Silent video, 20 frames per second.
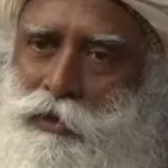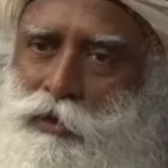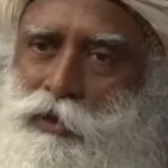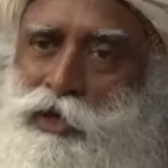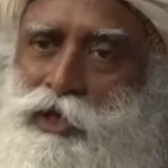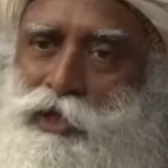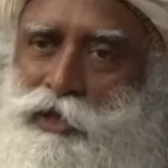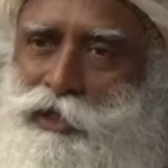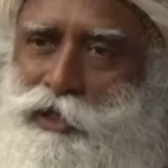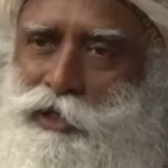
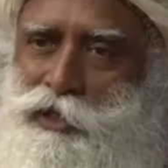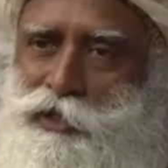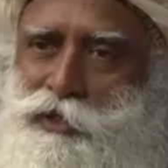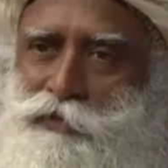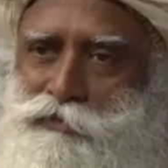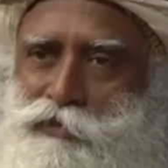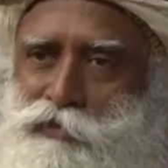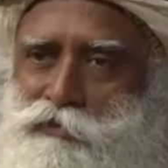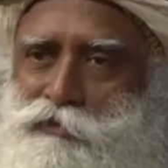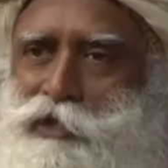Only thing is,
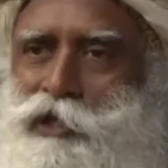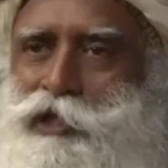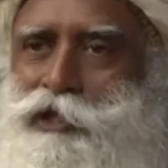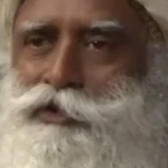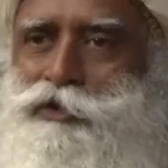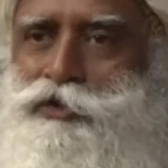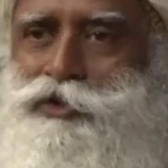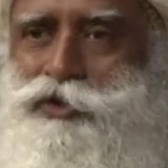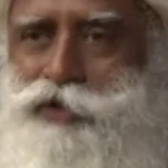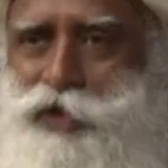if you're
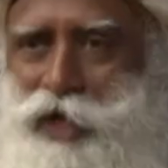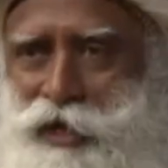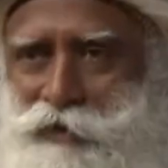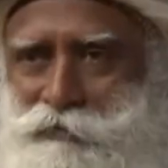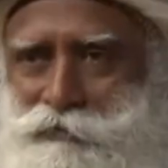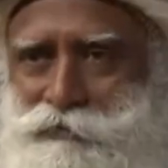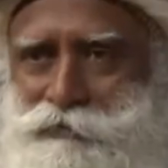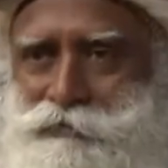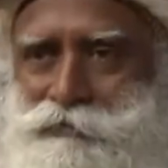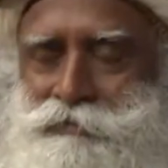willing to
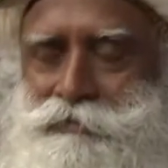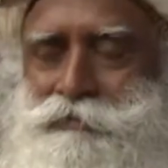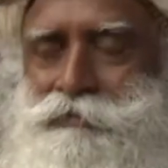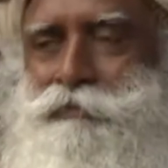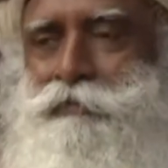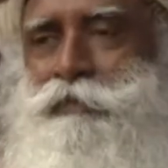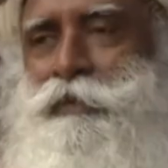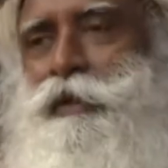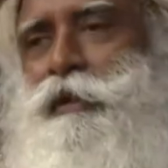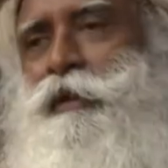strive.
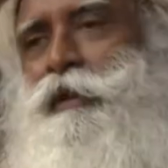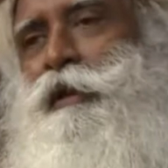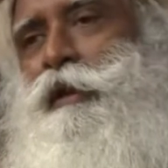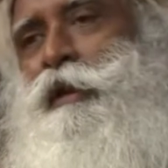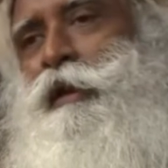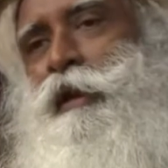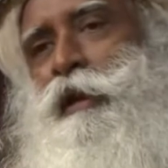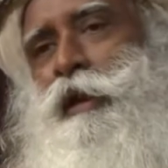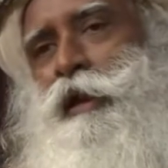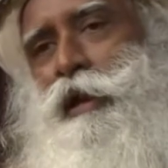
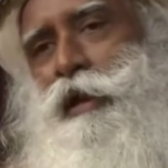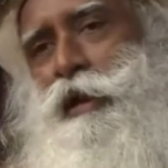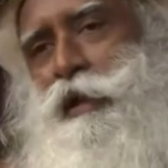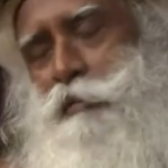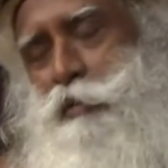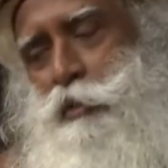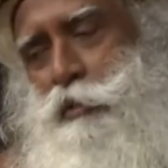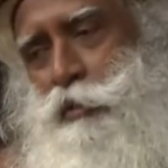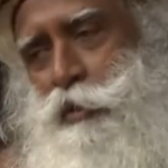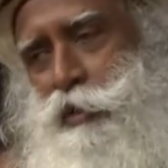And
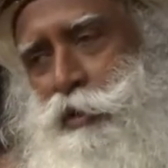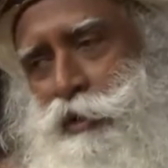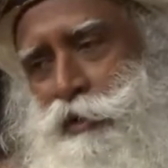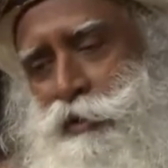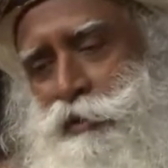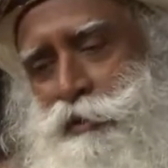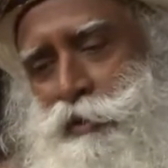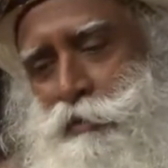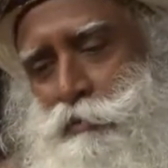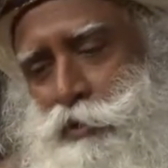above
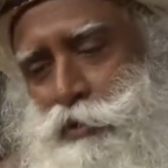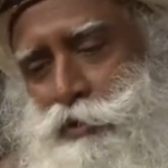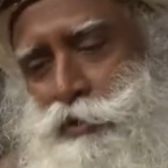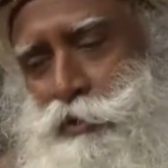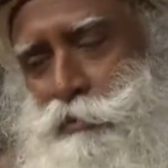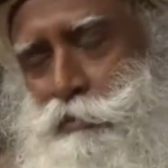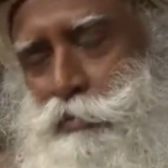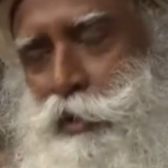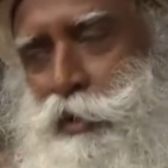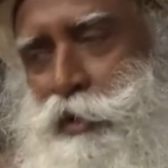all, the
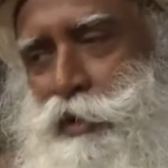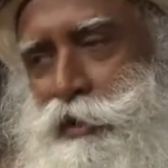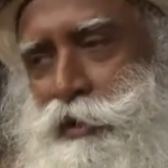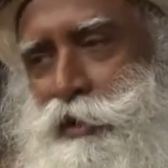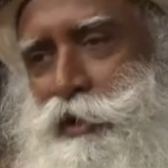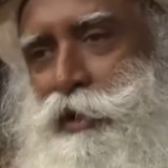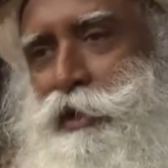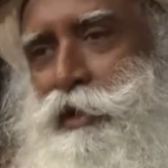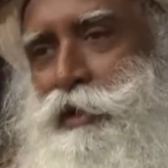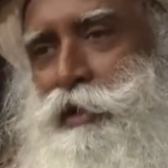most
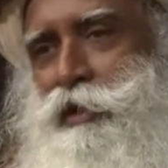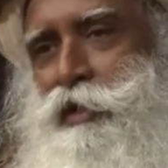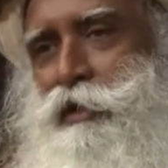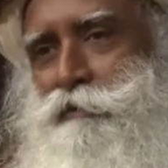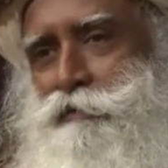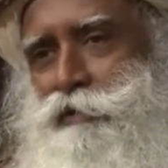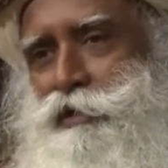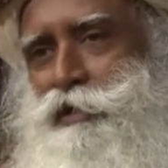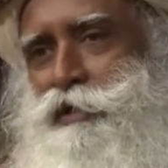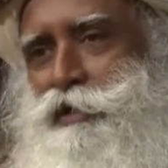important thing
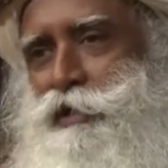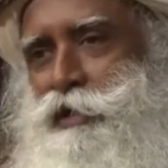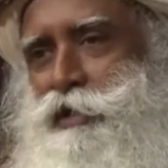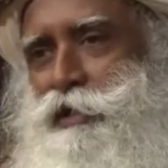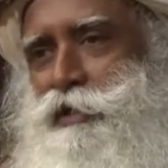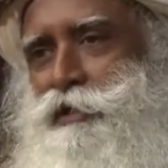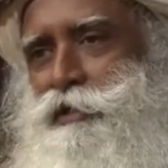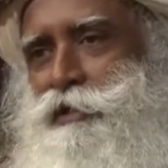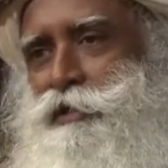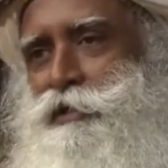of this
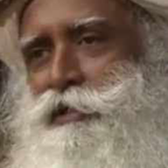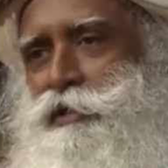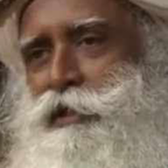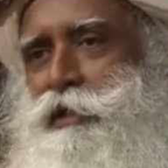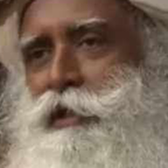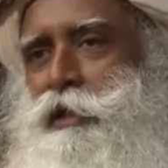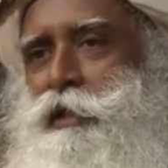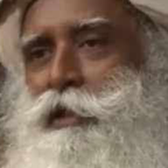is,